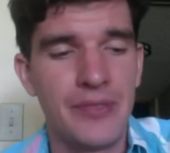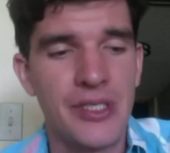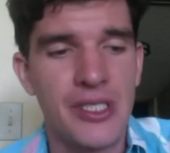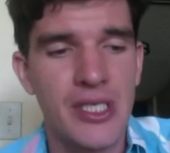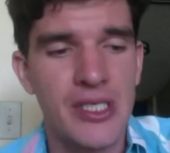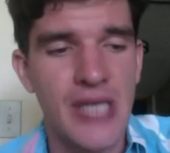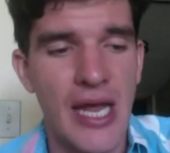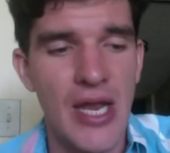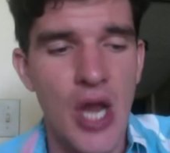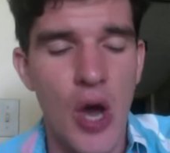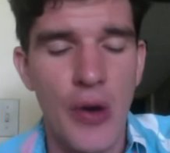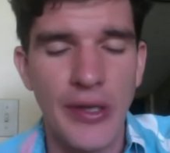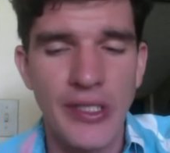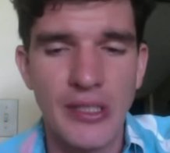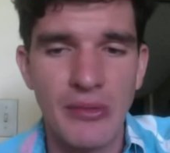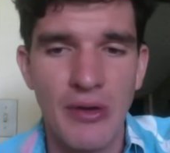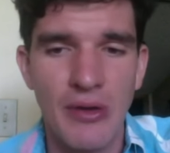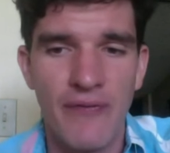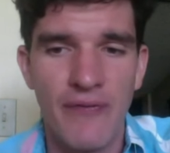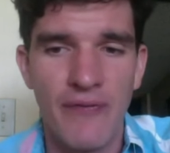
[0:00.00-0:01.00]
just because I know he's
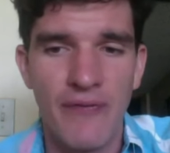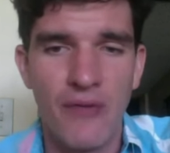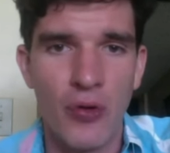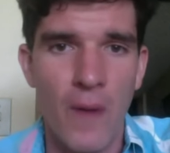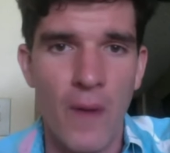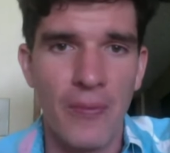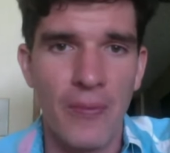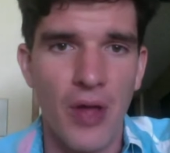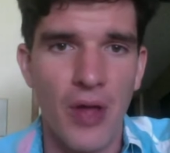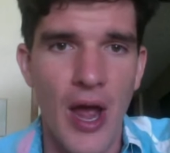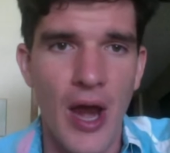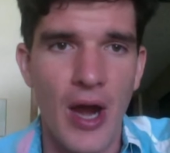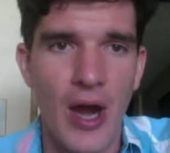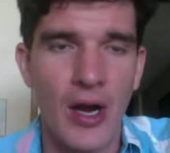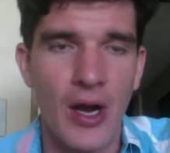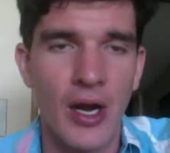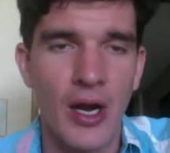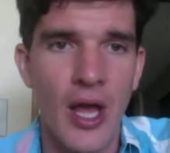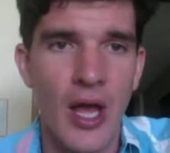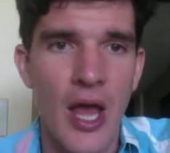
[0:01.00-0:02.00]
gonna be a four year
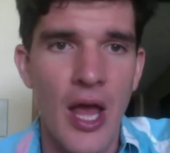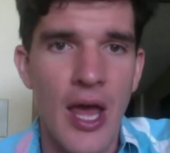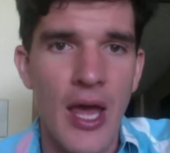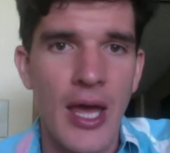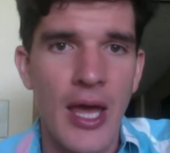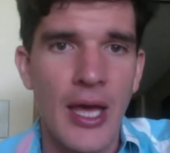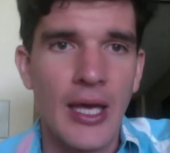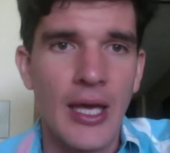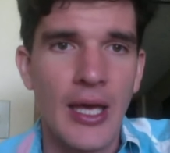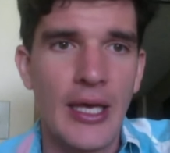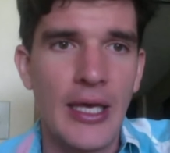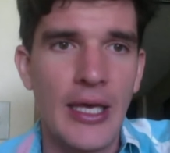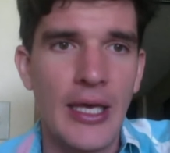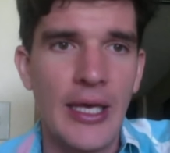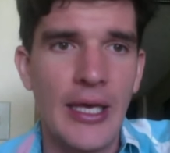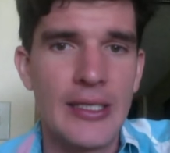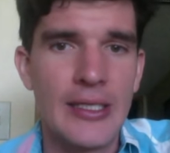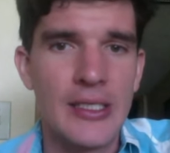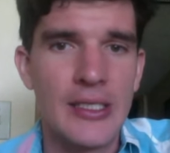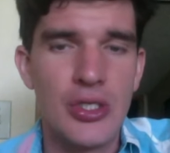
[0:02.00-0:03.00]
player.
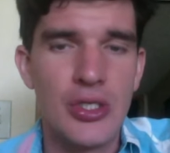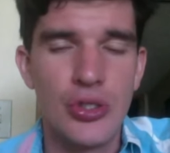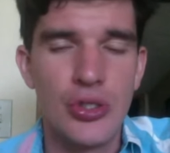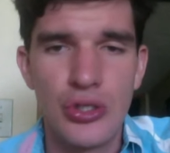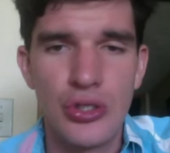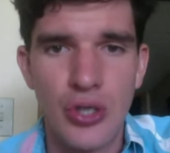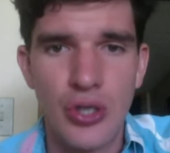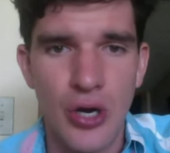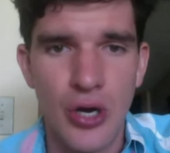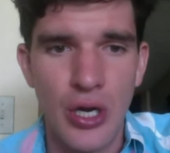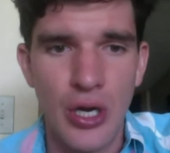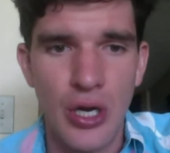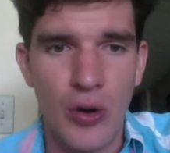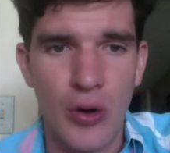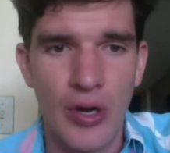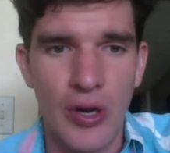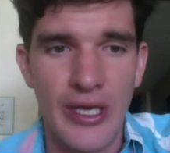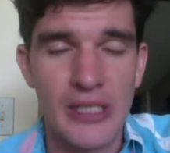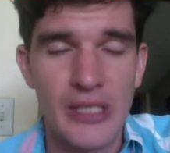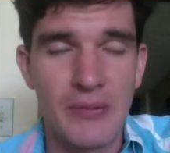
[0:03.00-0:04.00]
He is gonna do the dirty
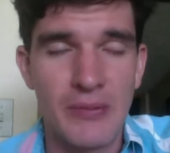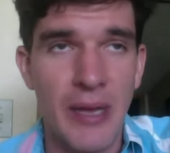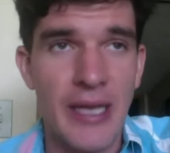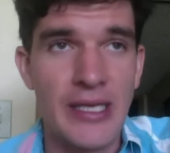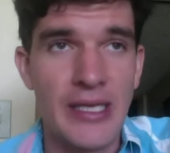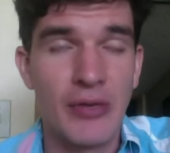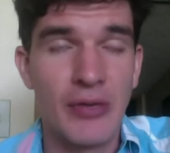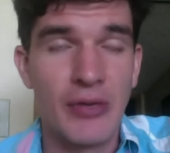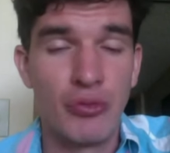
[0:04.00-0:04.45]
work. He's he can